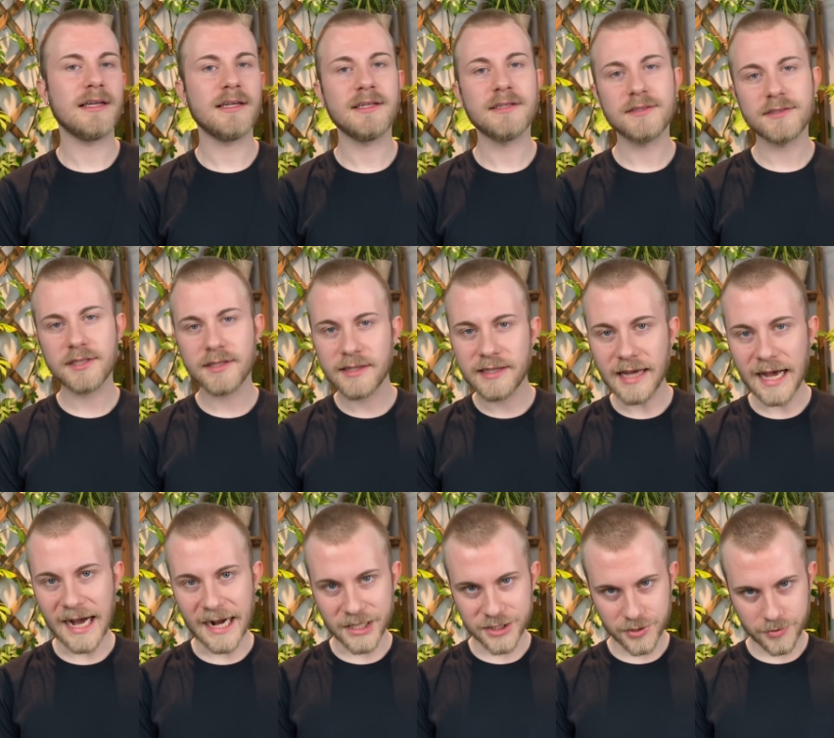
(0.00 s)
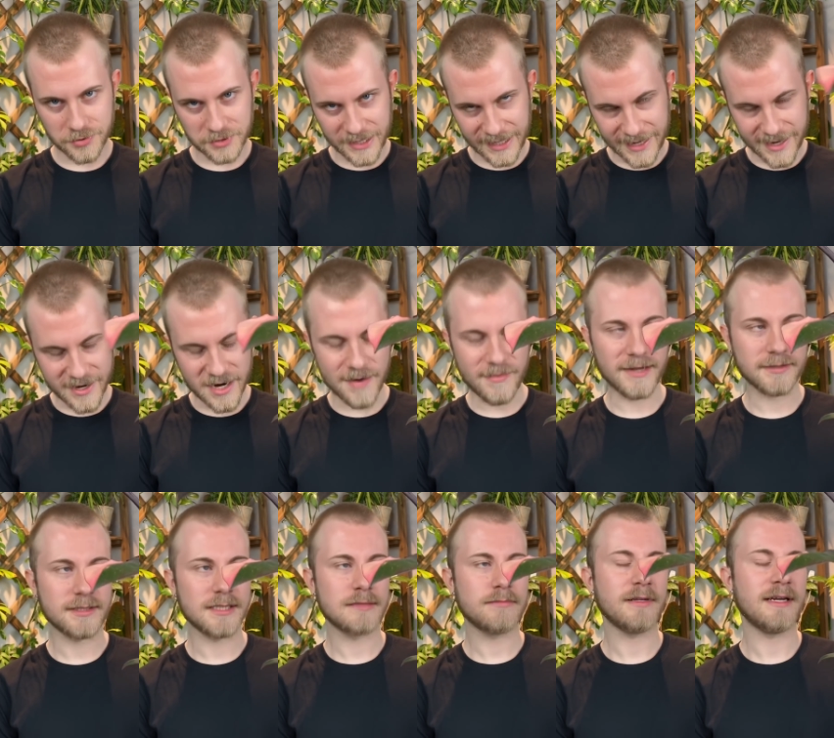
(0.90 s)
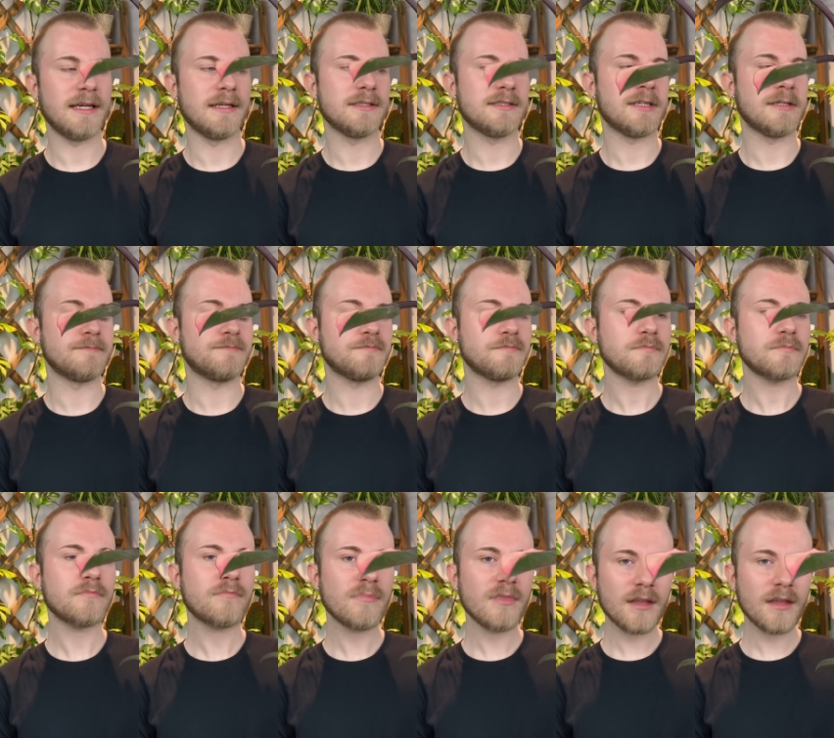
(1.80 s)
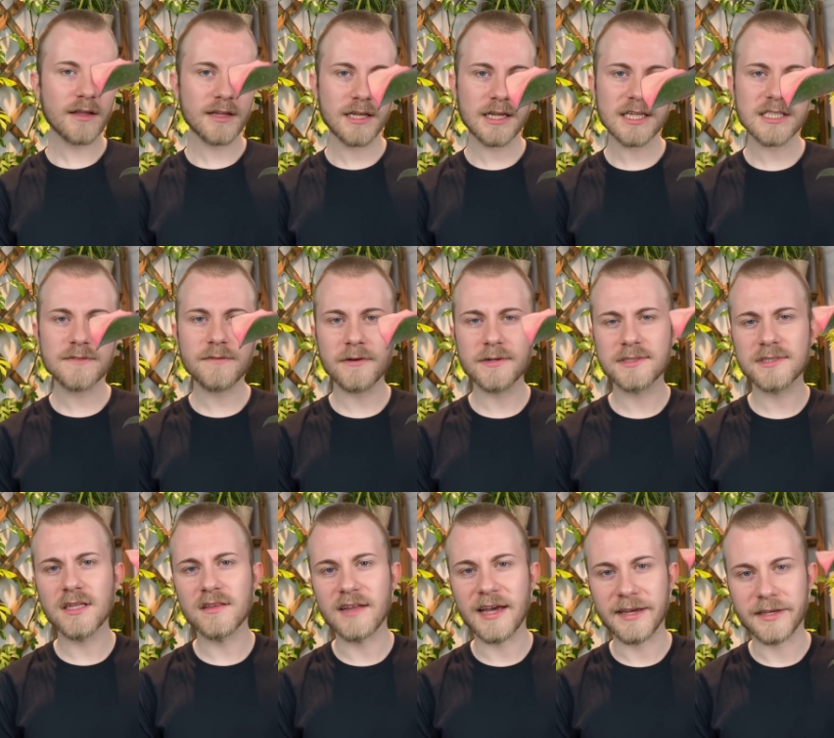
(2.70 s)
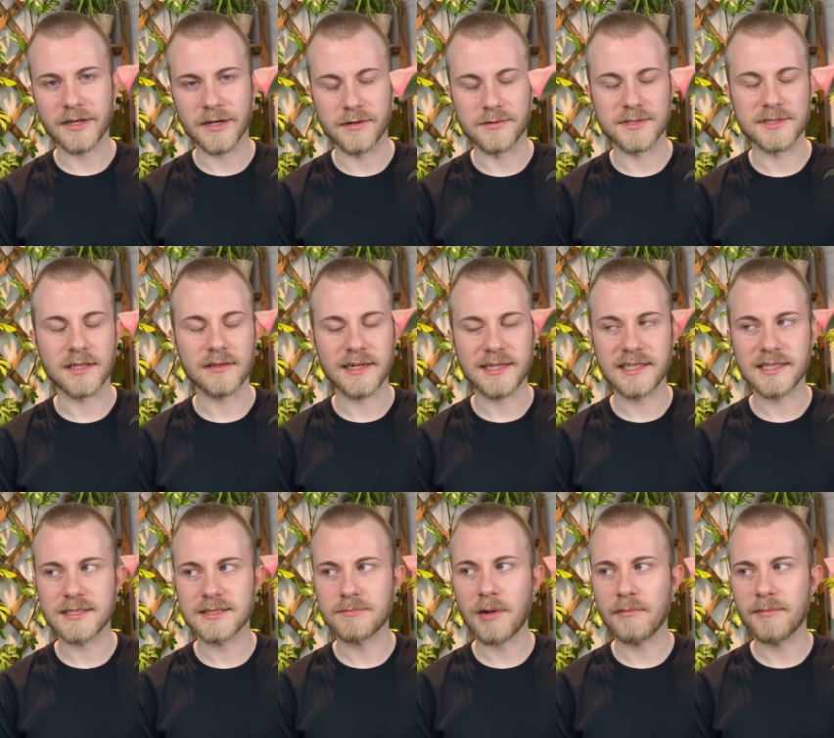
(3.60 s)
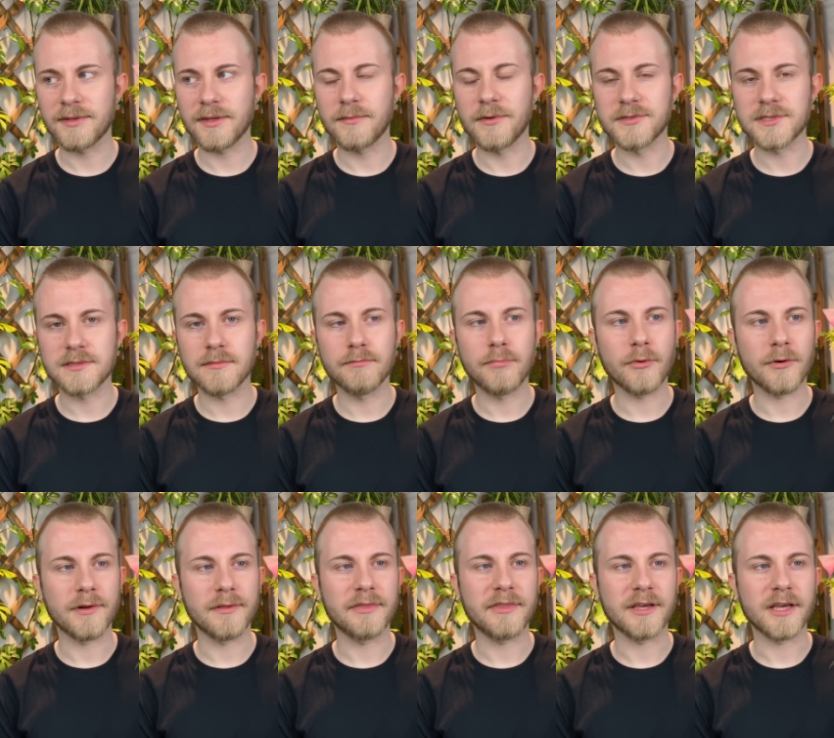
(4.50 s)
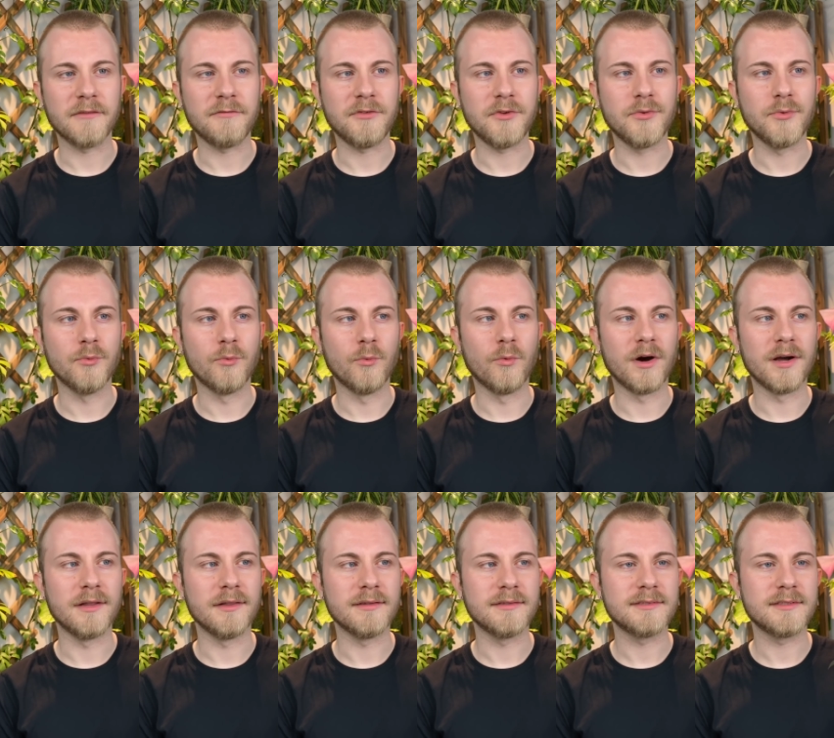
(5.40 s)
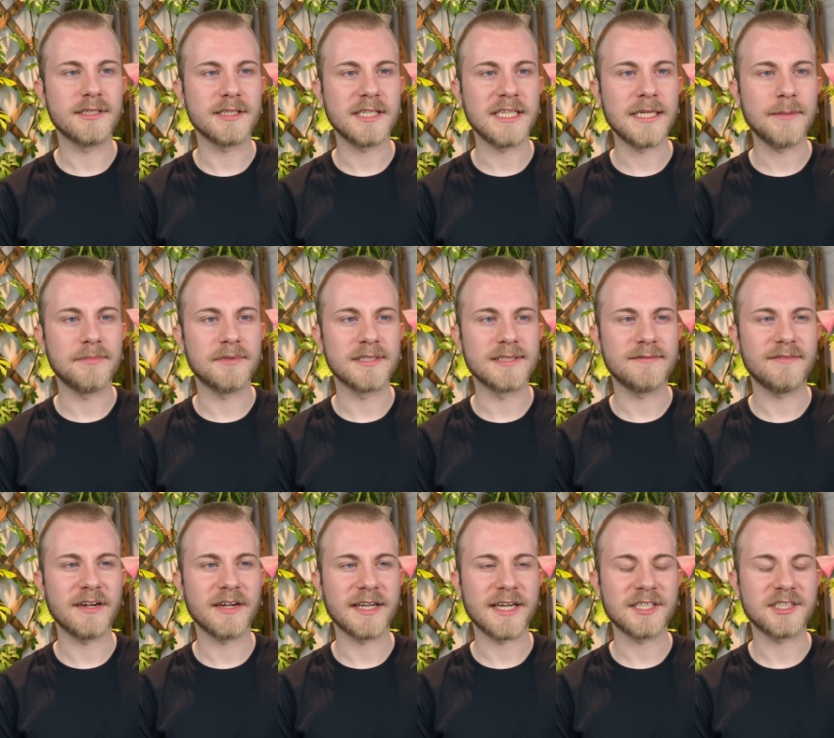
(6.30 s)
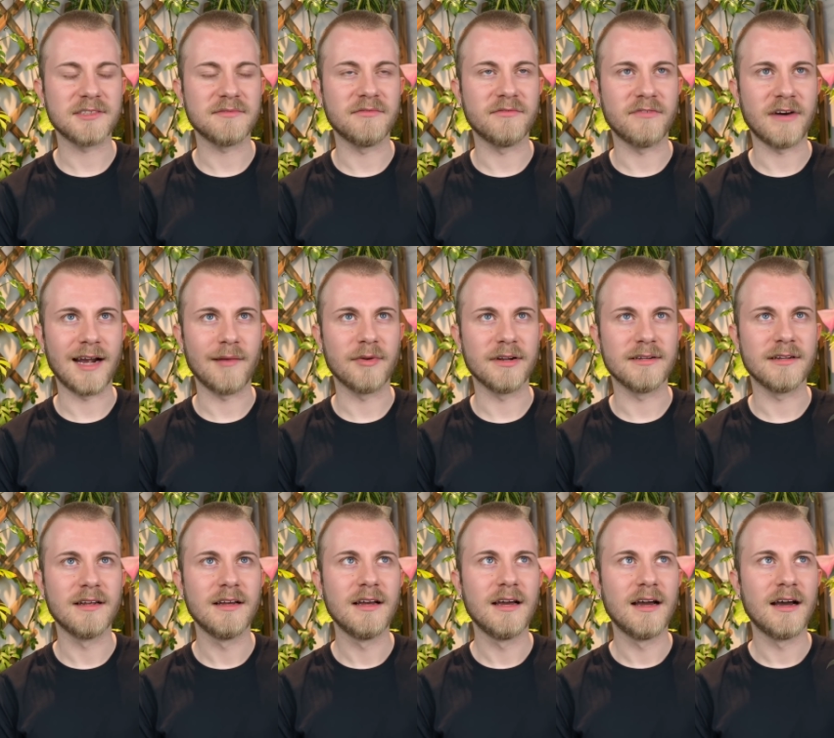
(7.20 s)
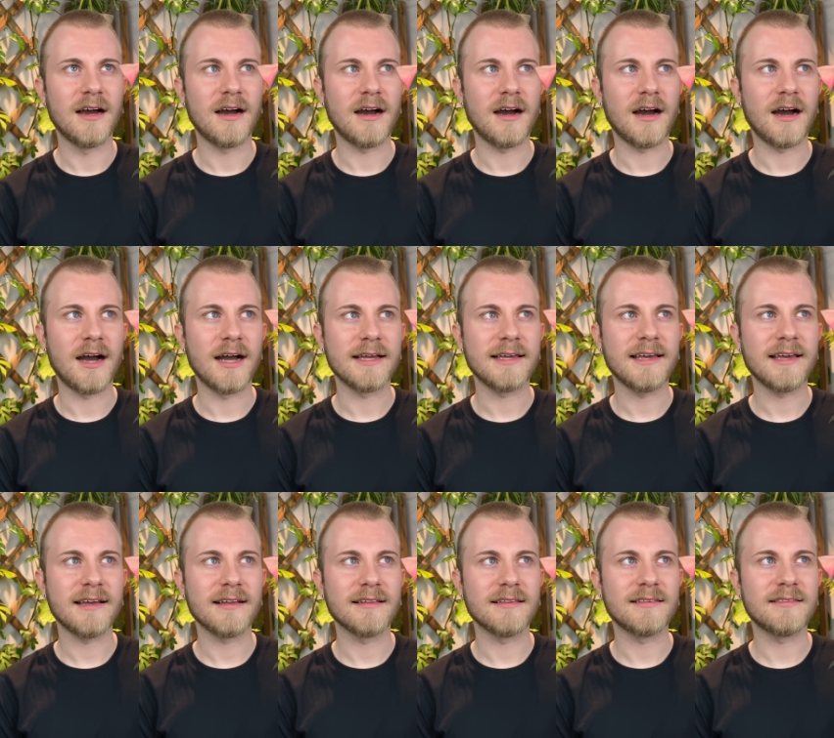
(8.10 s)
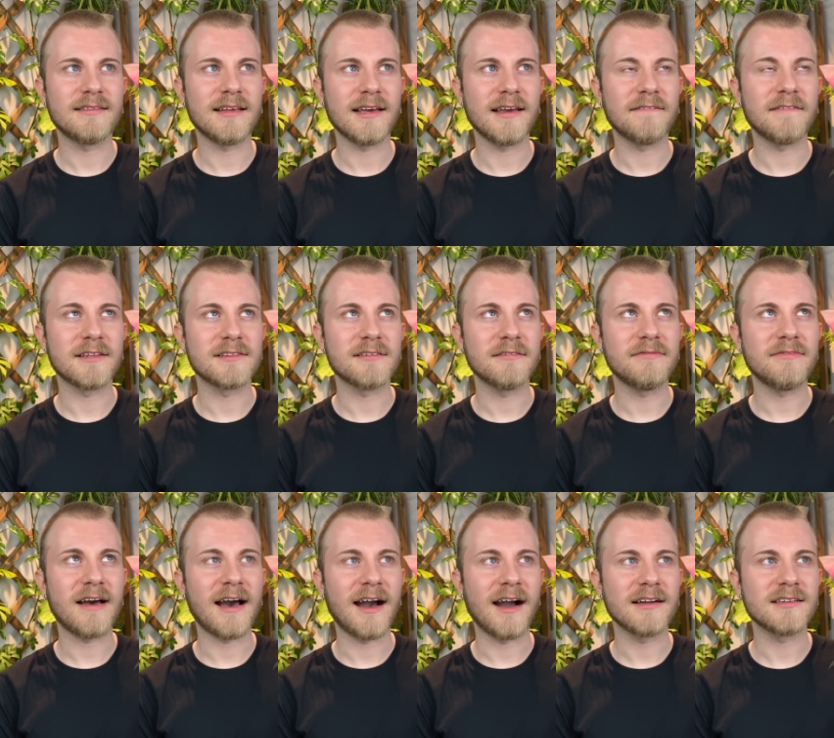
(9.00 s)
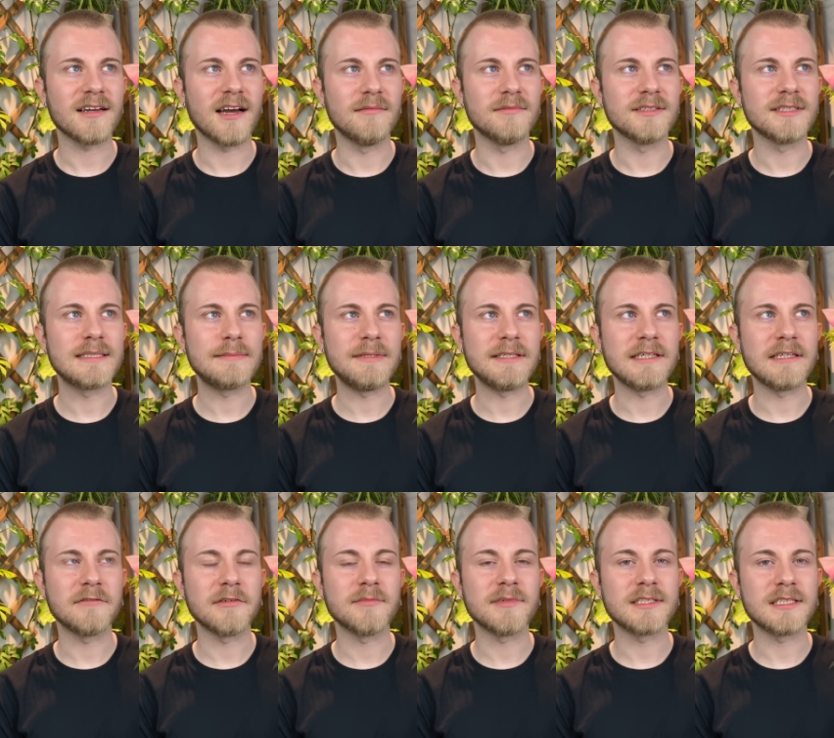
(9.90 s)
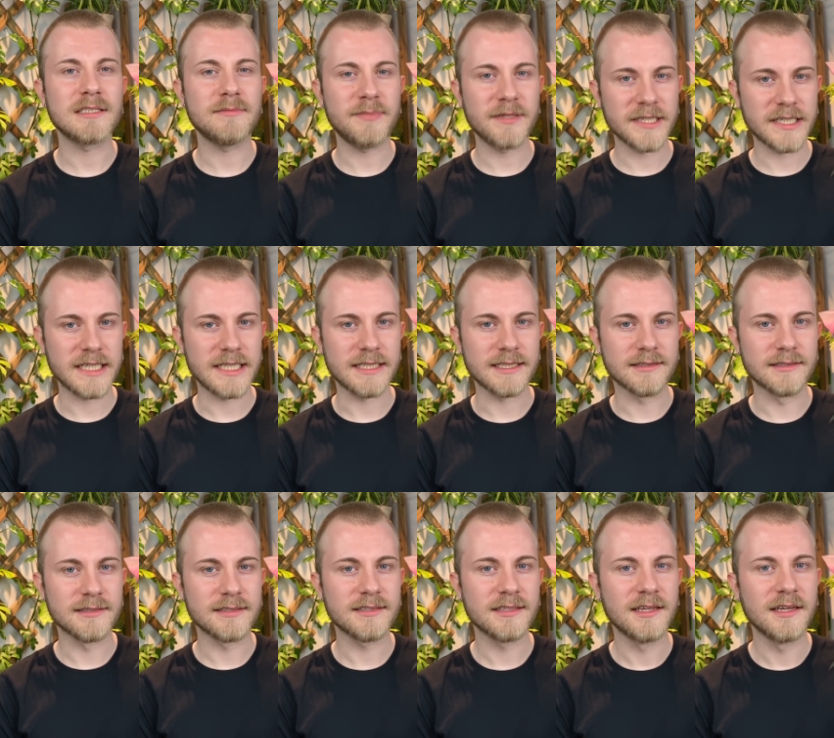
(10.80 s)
into the actual care about this plant. So as far as the light goes, the lighting is probably the most important thing if you want to keep this variegation vibrant. I can't say if that's a fact. I'm just speaking from experience